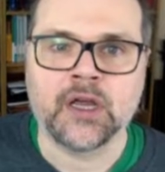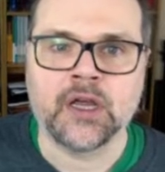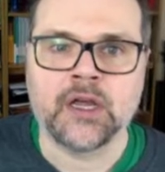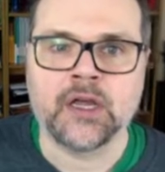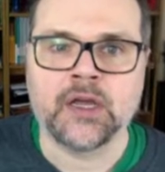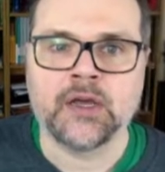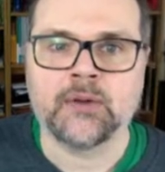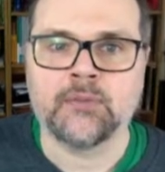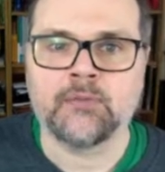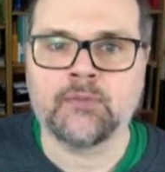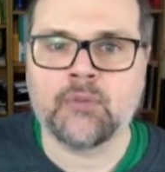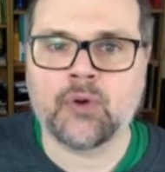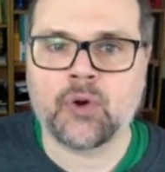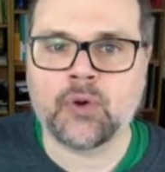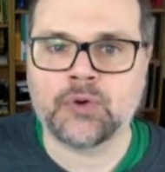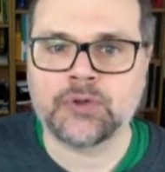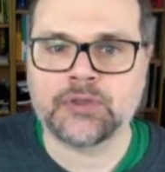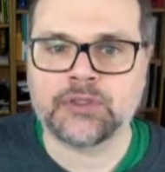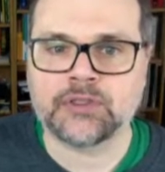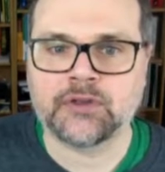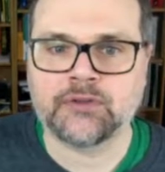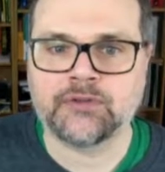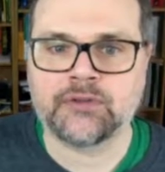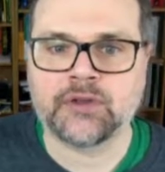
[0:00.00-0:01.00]

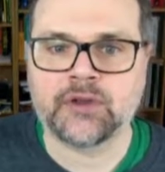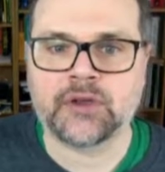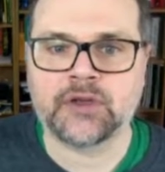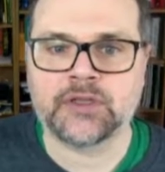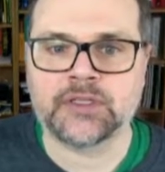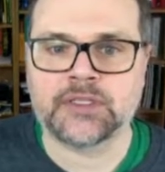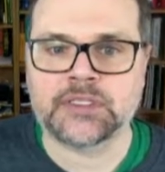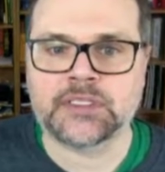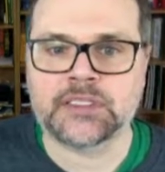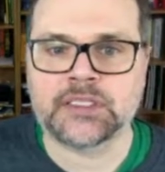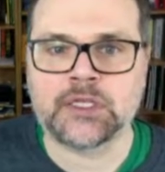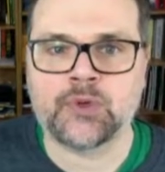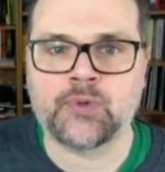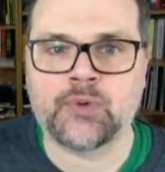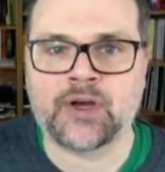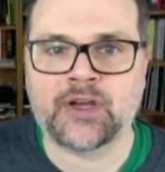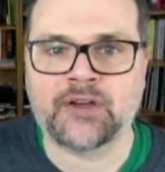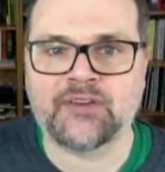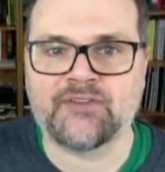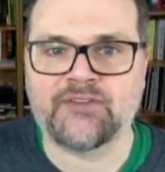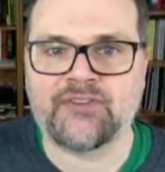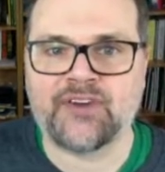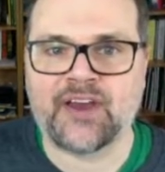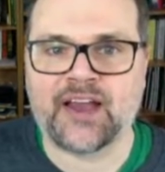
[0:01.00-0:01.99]
most of the
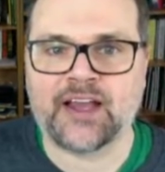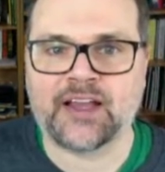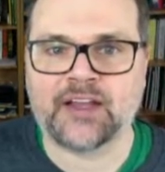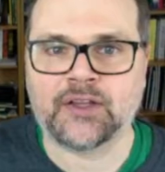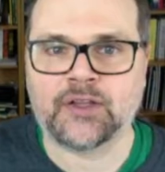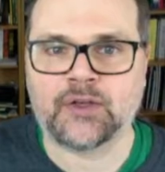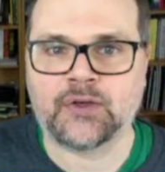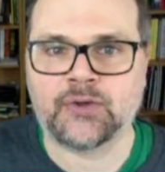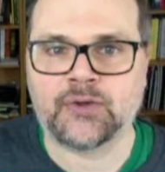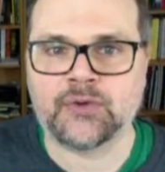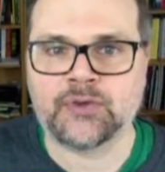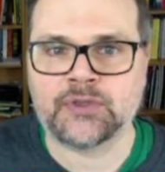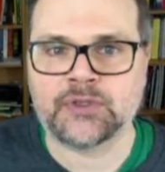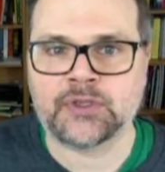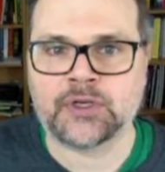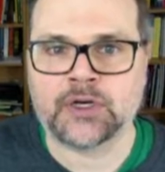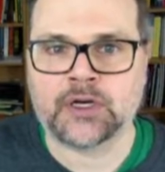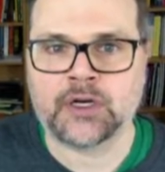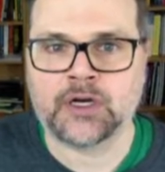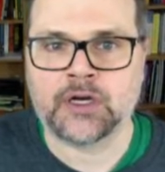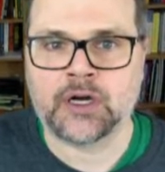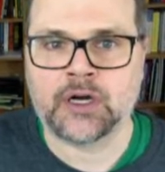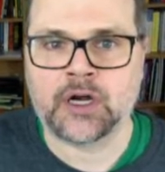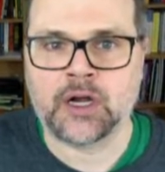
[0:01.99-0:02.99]
silhouette values
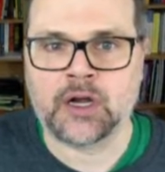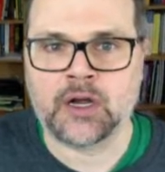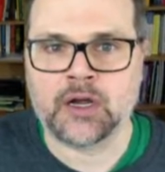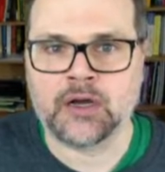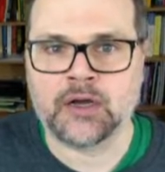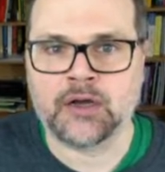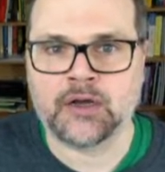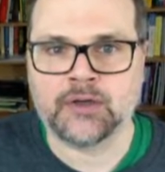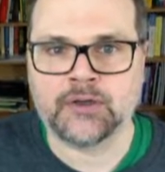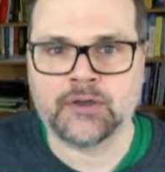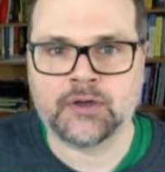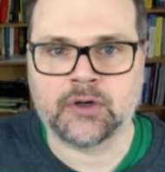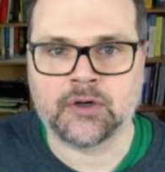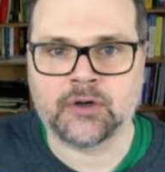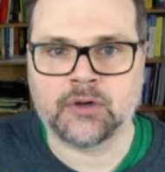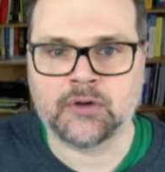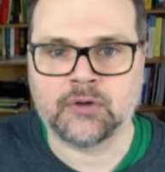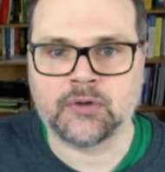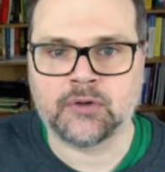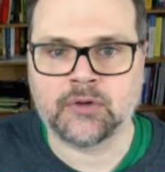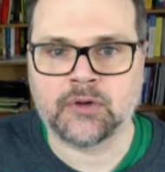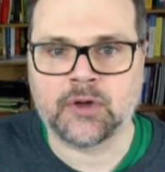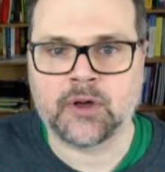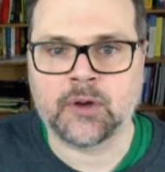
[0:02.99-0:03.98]
are,
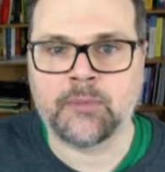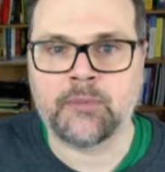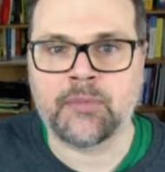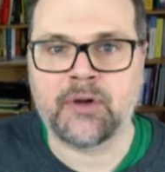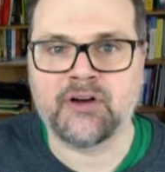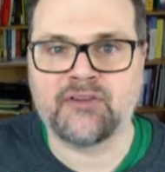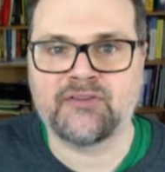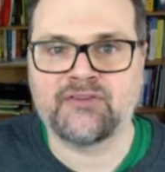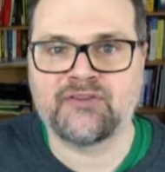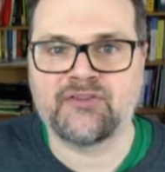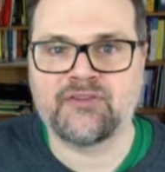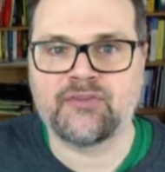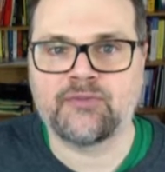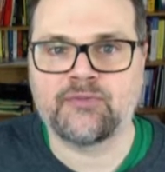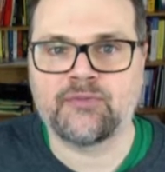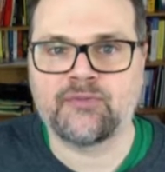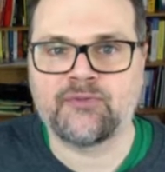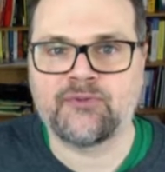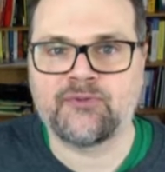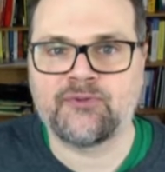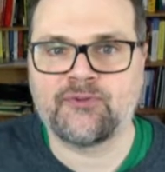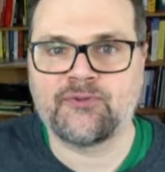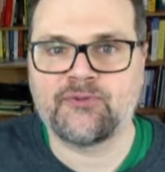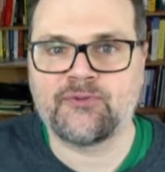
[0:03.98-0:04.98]
above
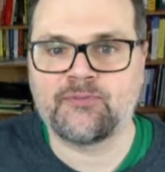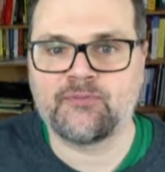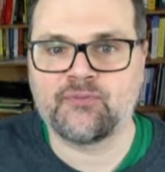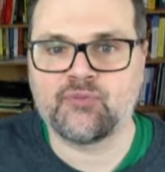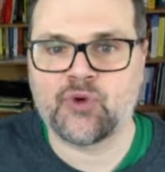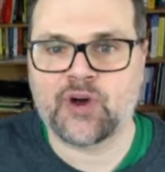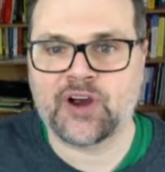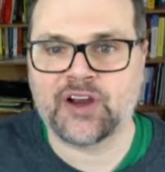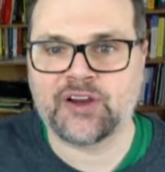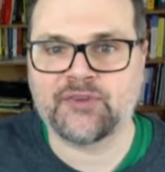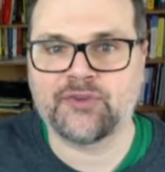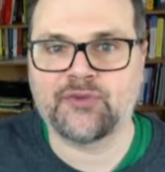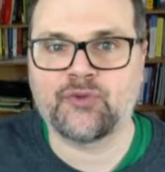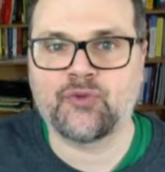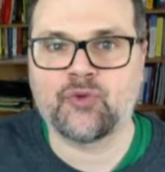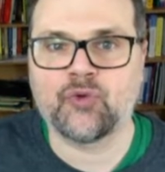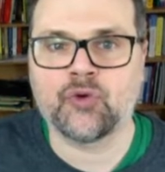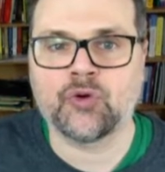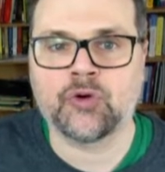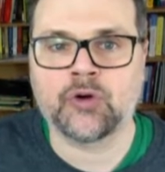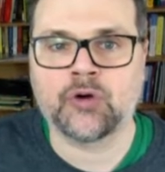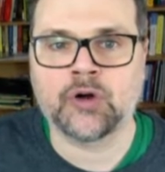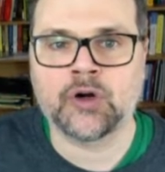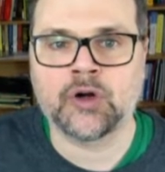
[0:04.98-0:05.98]

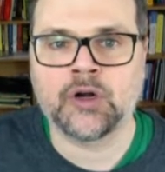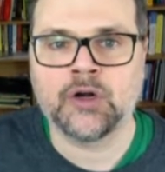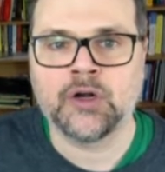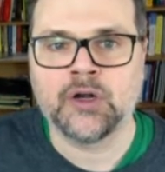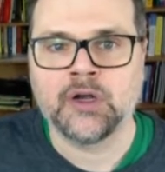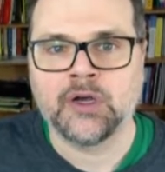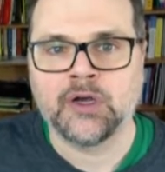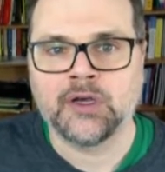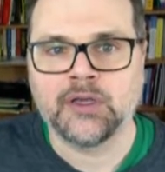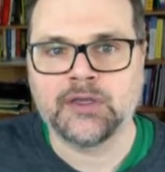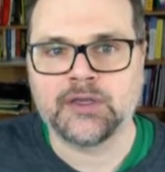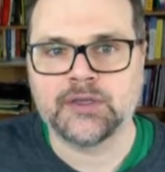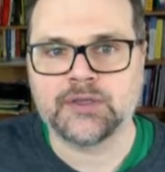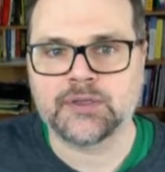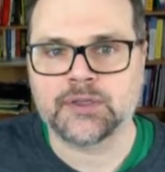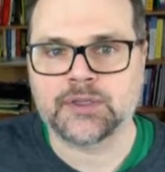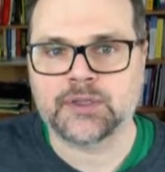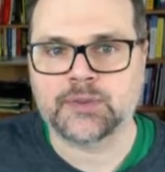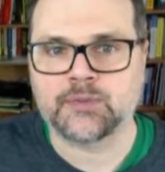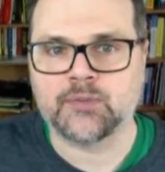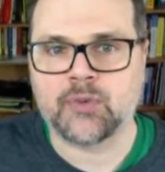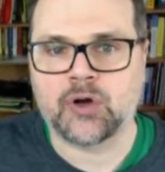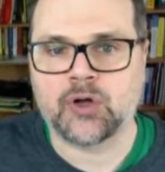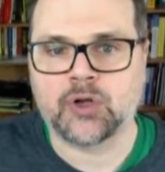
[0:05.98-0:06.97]
0.4. There's a
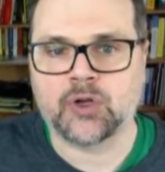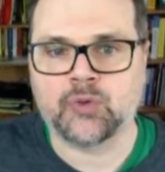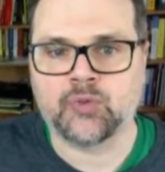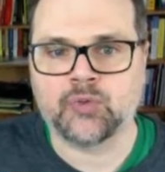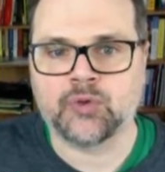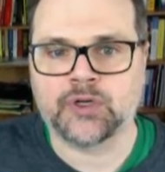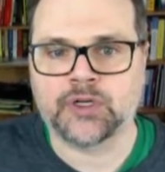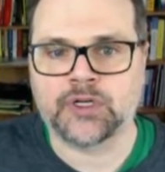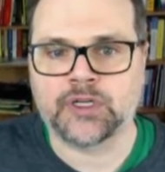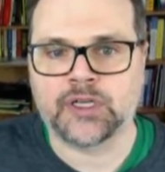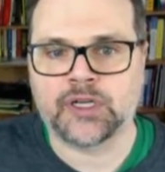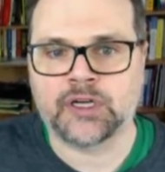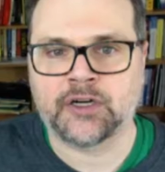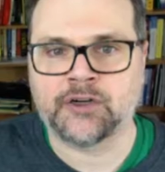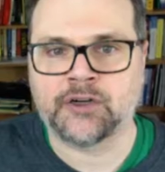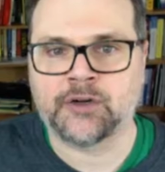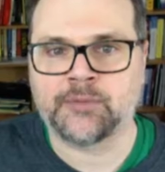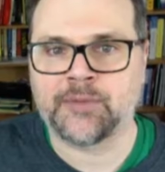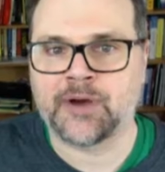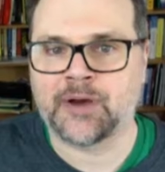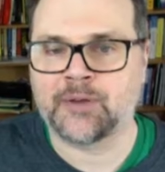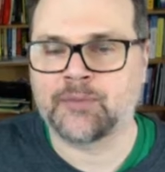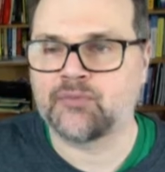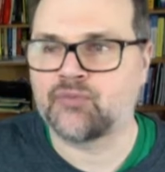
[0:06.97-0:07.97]
smaller one here at
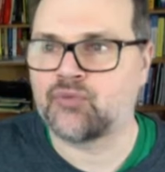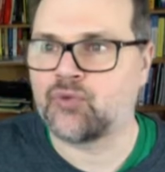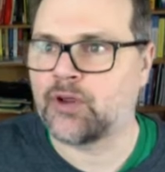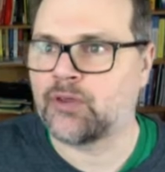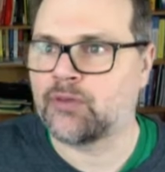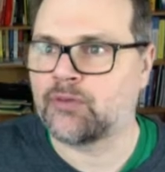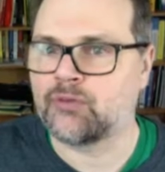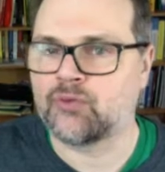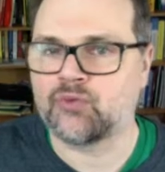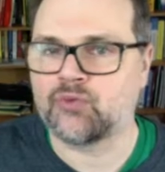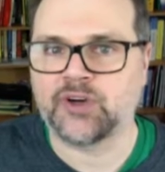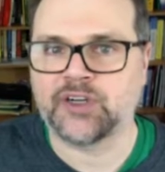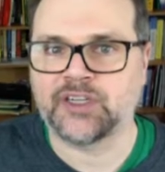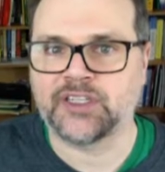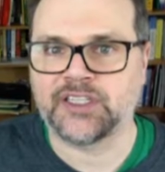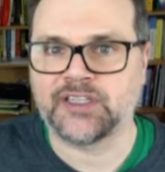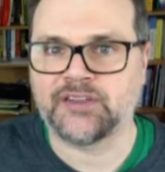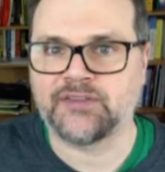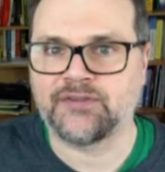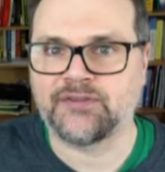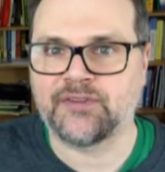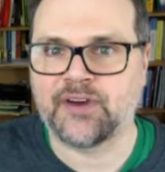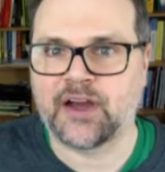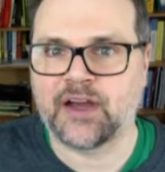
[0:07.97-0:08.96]
about
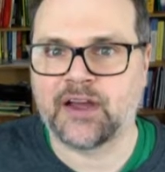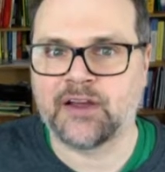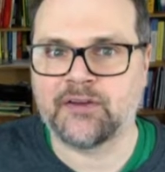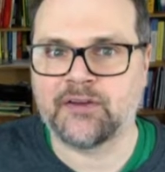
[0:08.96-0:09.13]
0.25.